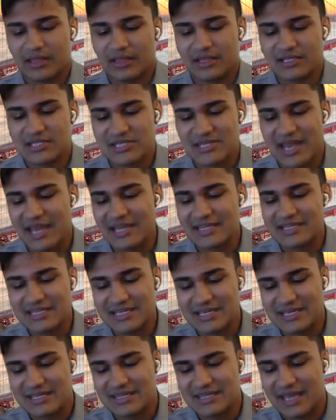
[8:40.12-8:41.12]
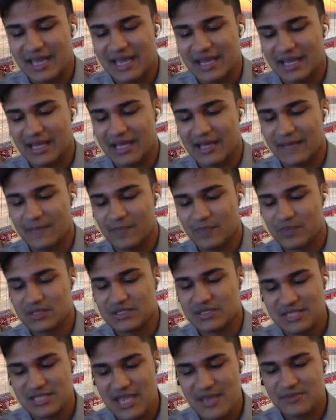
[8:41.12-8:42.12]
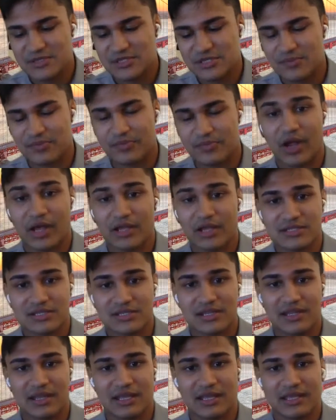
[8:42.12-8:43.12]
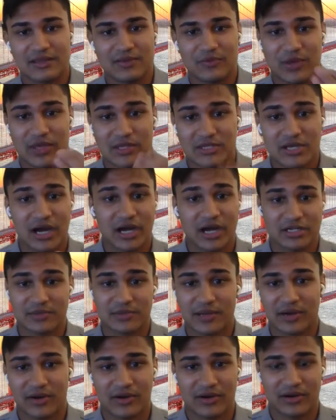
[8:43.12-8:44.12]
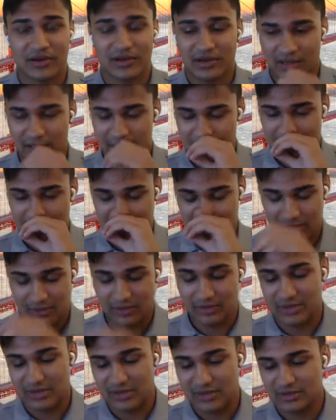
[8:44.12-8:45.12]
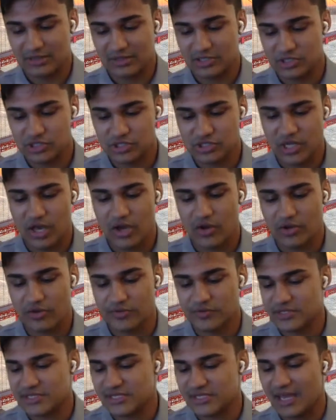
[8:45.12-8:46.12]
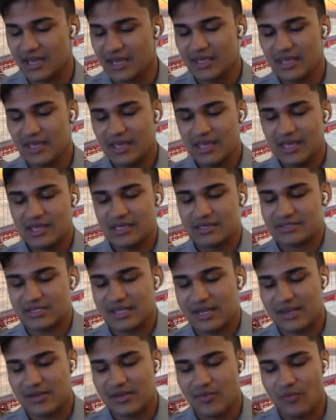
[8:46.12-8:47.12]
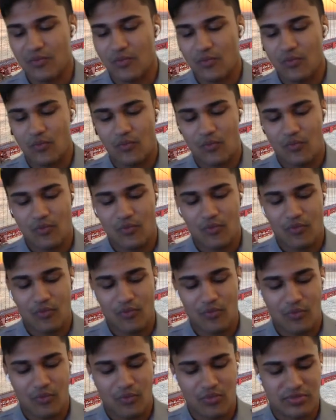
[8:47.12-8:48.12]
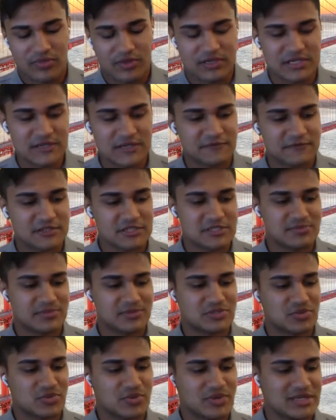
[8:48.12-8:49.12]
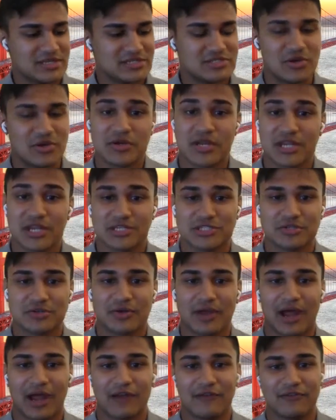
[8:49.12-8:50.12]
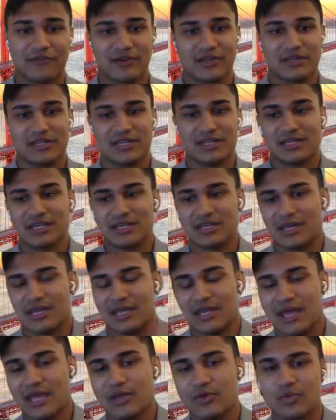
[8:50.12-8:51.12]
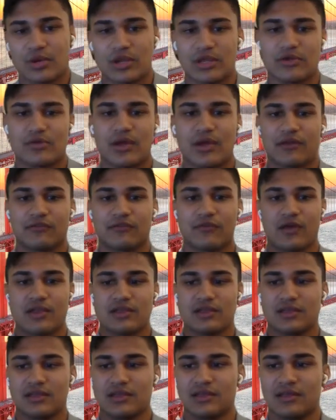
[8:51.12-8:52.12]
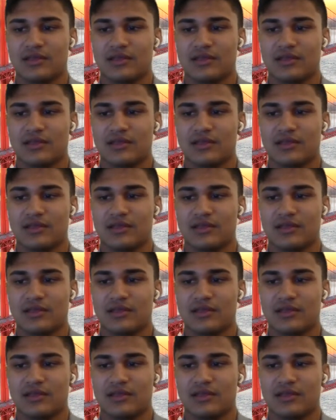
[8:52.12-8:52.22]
it's an idea that Samson brought, we talked about earlier in this show. Is that the difference between donation crowdfunding and equity crowdfunding.